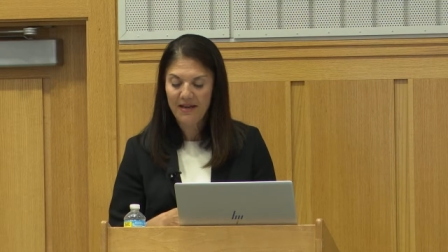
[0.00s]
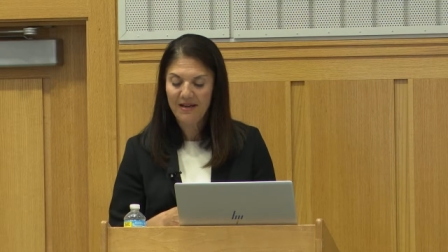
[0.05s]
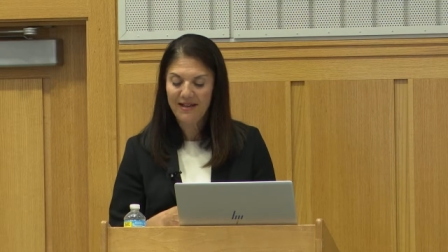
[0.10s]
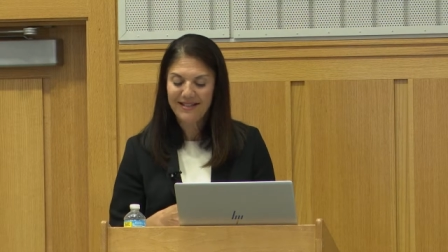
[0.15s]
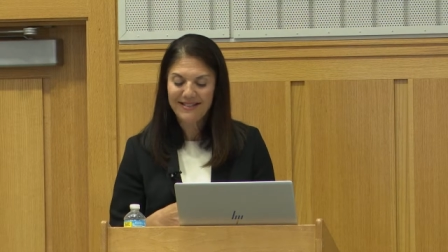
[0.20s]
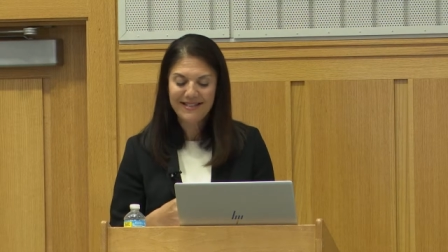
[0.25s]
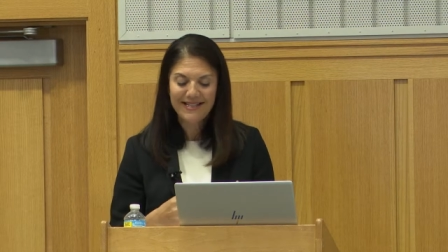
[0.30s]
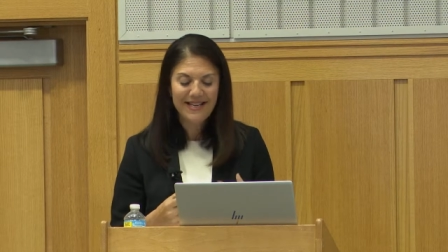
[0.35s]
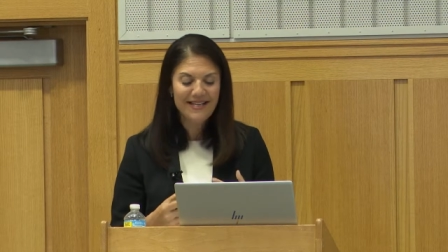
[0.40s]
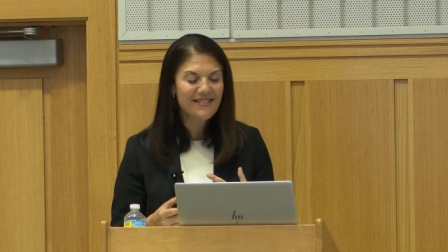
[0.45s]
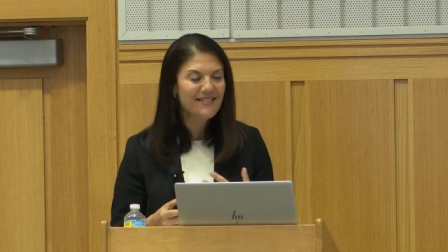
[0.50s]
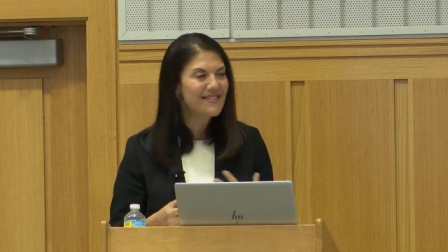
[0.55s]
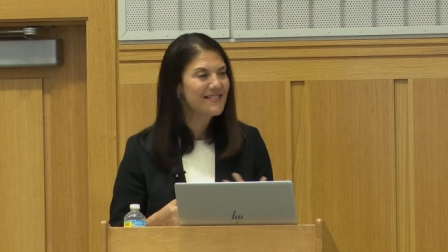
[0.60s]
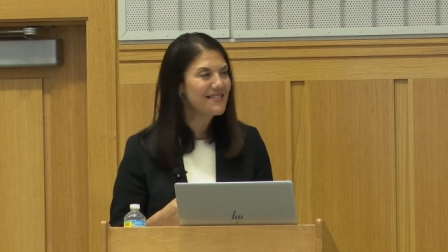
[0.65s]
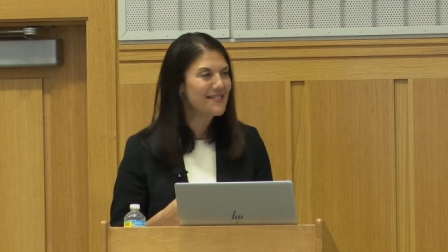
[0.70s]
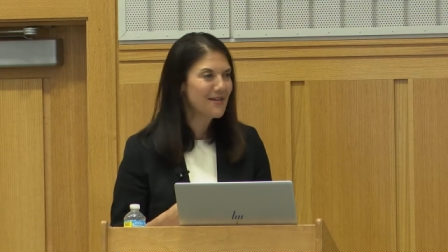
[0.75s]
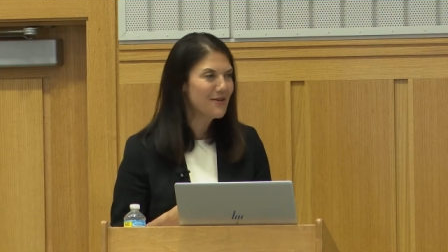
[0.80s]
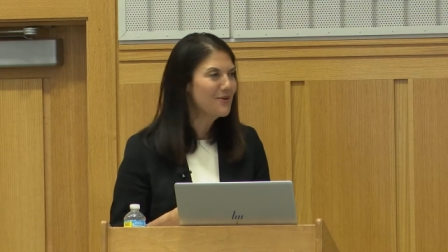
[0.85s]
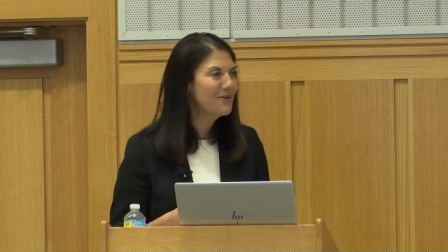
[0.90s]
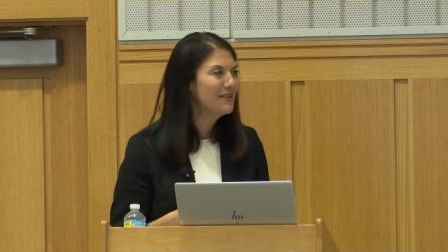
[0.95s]

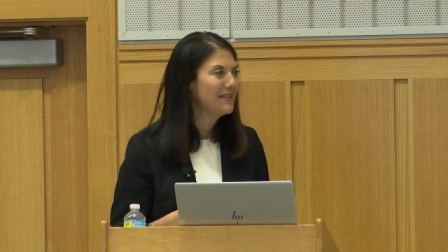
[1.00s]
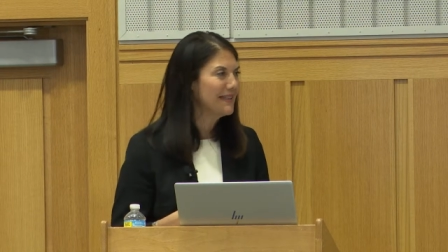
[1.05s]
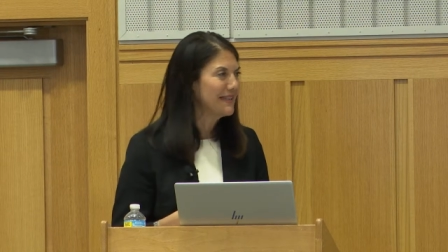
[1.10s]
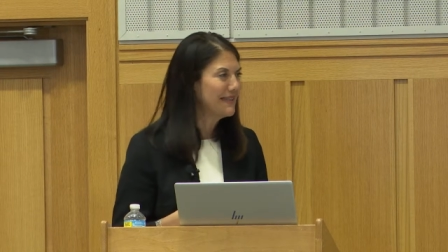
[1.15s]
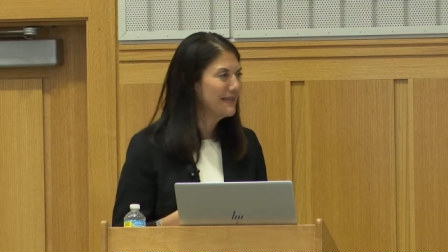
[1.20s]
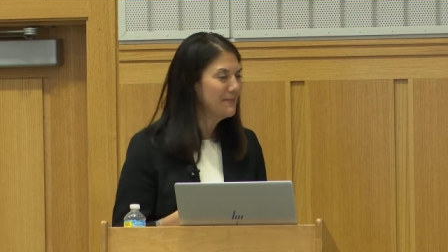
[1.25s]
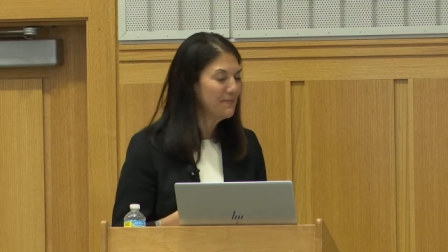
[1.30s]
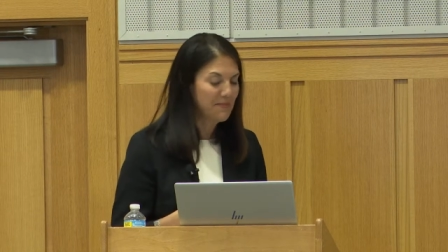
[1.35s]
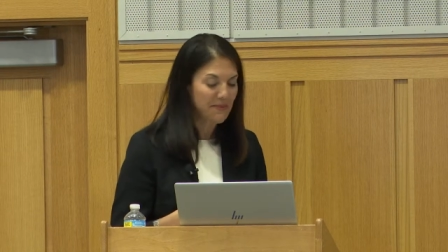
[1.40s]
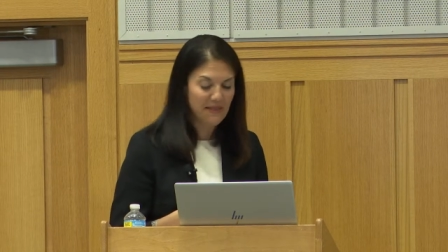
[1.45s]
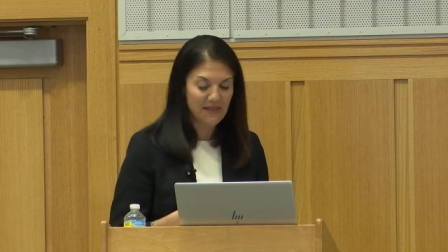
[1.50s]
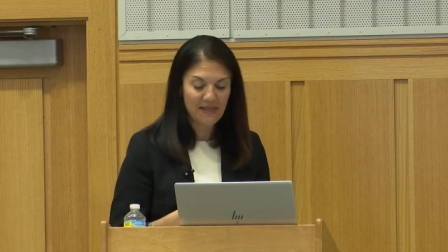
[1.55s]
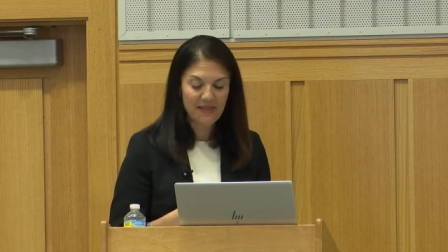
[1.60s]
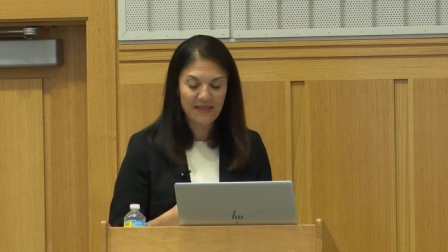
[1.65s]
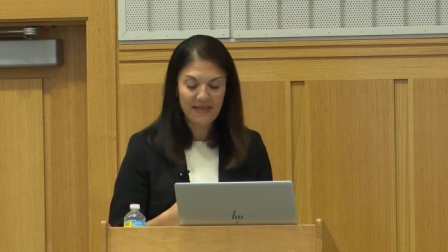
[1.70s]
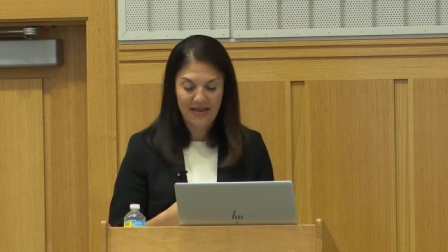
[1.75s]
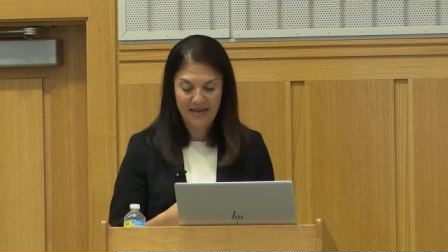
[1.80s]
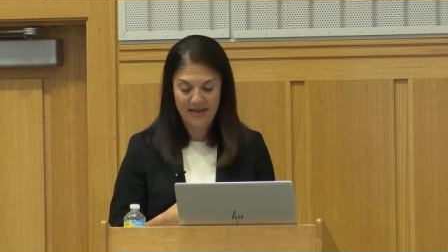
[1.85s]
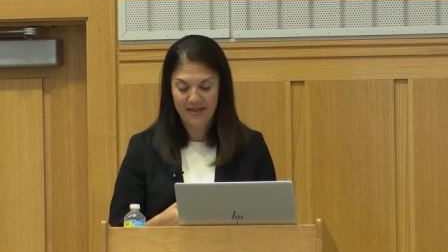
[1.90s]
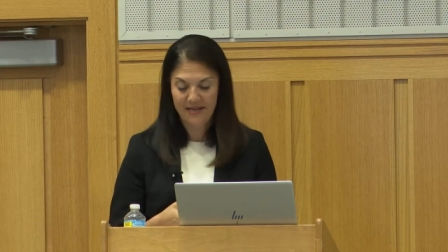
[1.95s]
unnecessarily impede
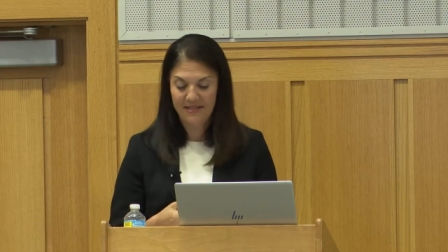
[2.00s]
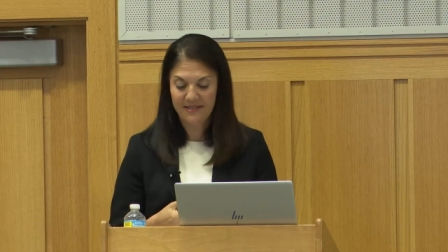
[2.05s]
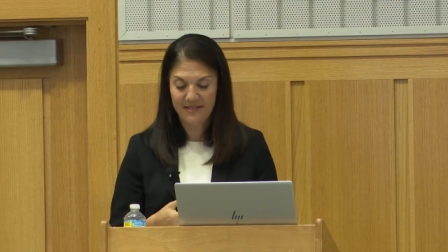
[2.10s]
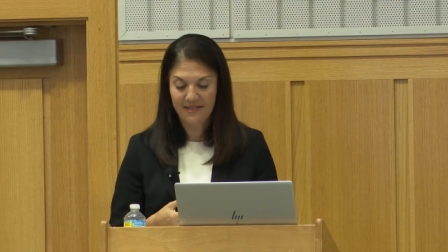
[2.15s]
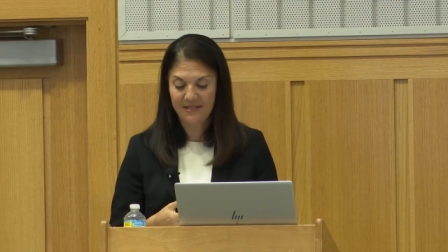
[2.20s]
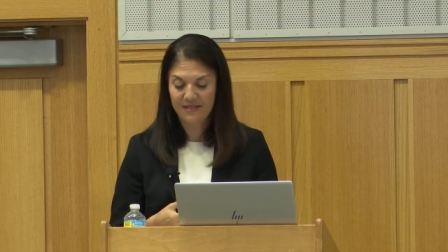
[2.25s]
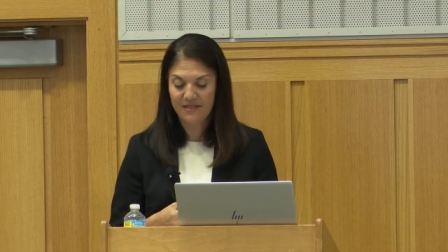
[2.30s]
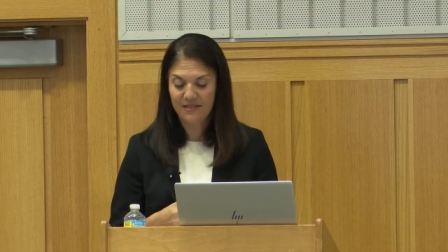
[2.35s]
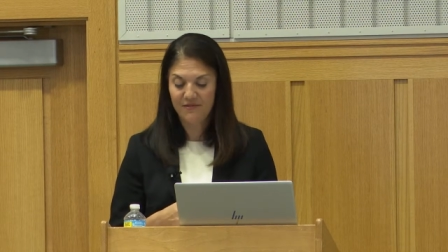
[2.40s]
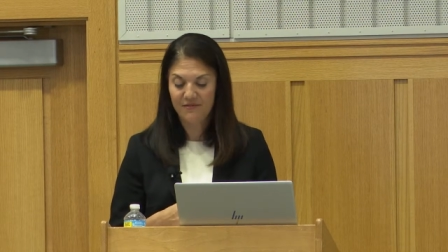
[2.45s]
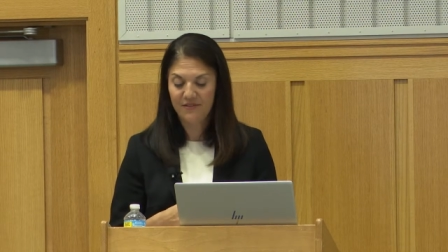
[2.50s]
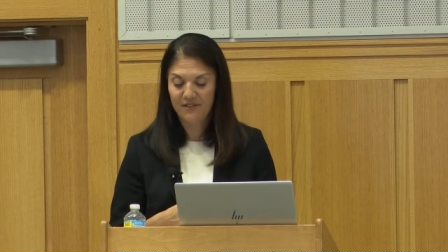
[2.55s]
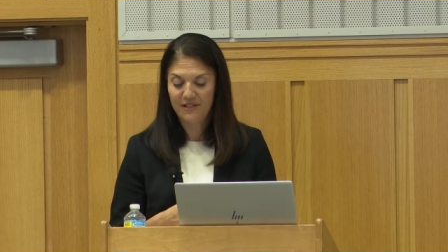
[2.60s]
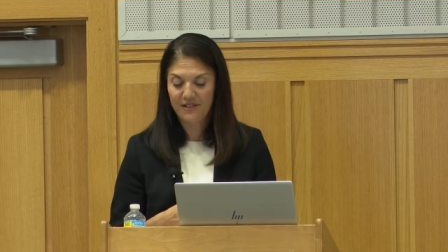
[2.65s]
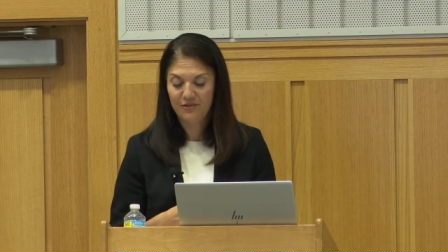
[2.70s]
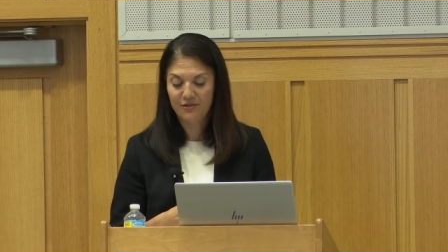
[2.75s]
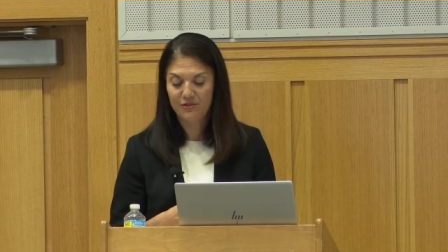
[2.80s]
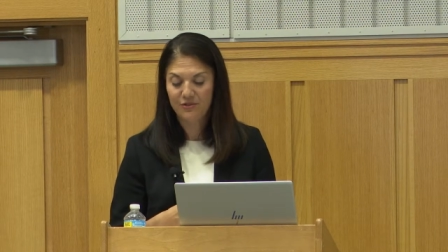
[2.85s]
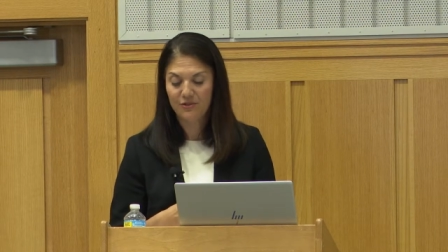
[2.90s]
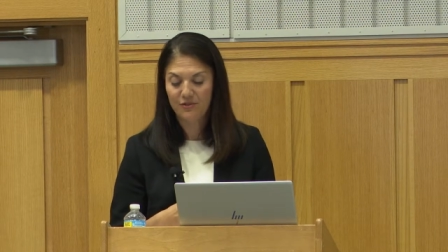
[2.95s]
access to
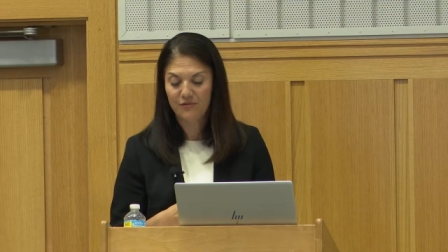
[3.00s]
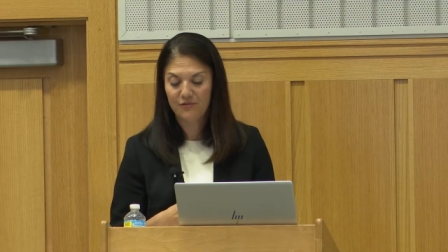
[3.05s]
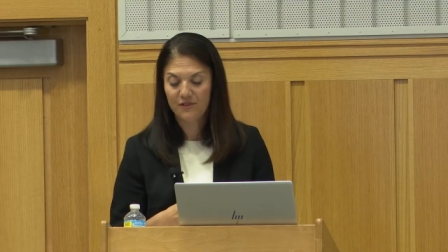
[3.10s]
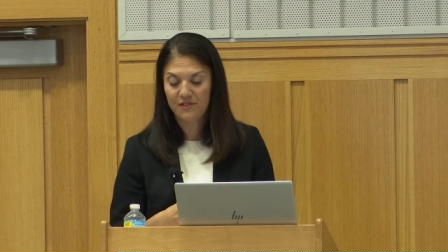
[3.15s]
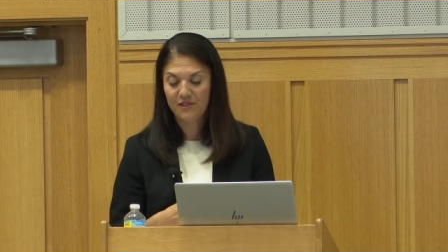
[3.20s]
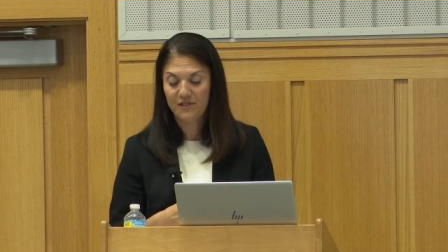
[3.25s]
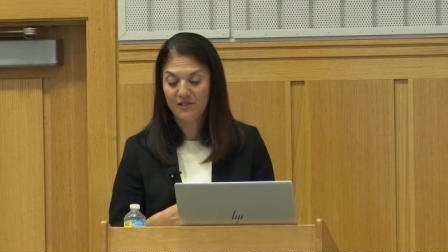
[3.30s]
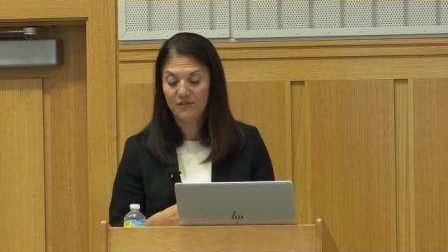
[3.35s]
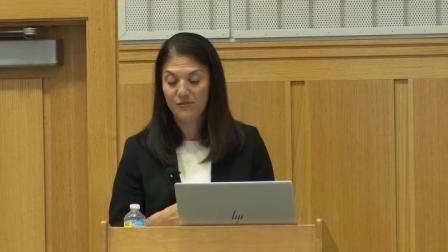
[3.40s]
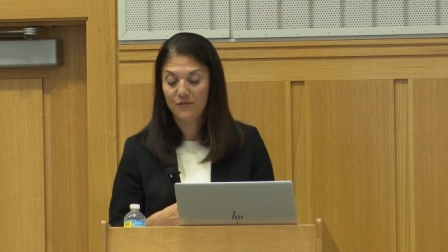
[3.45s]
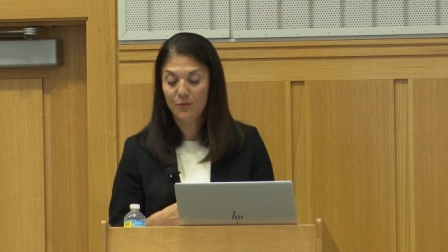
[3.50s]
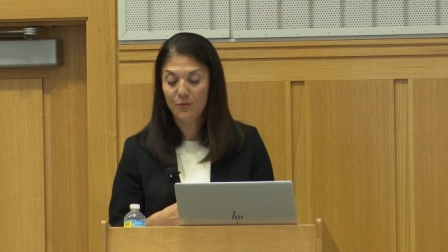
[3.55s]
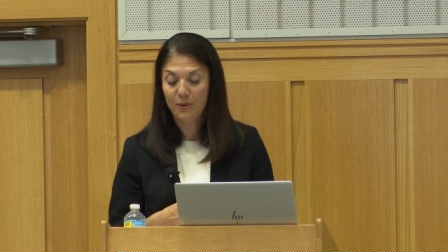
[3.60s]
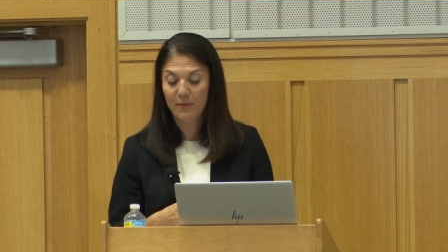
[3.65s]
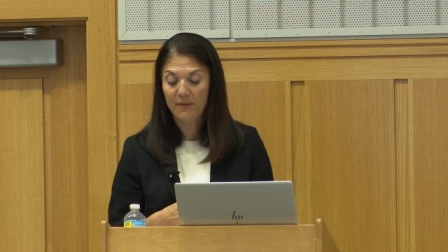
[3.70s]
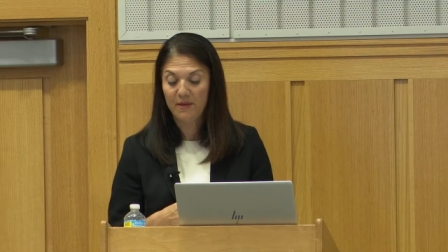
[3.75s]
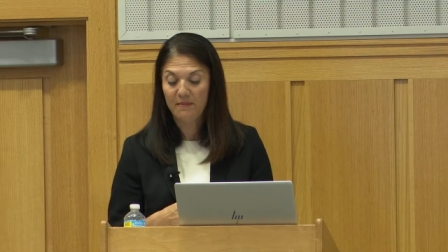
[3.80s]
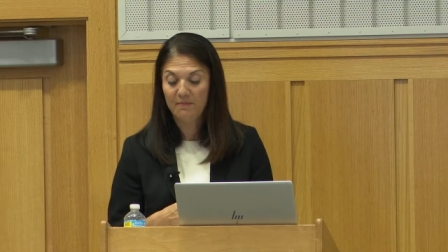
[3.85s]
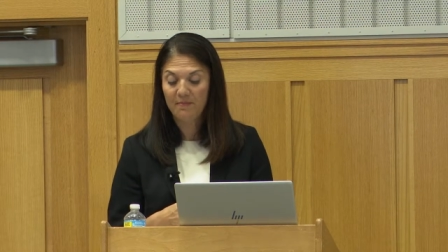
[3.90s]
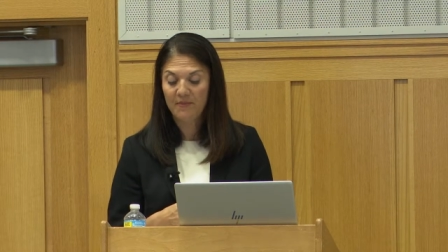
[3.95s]
financial services for
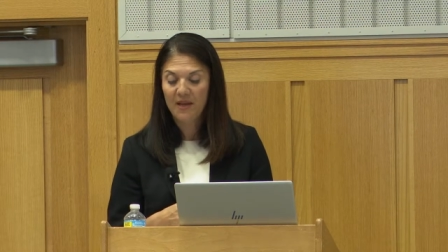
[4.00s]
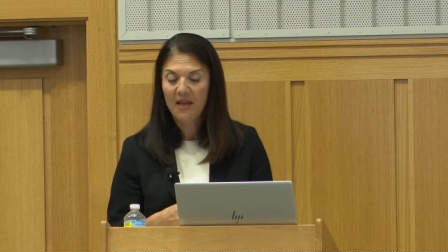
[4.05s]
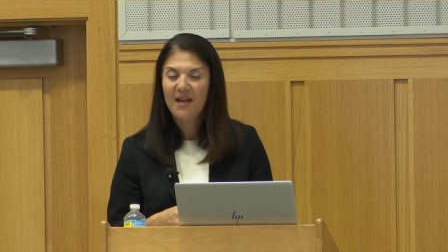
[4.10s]
women,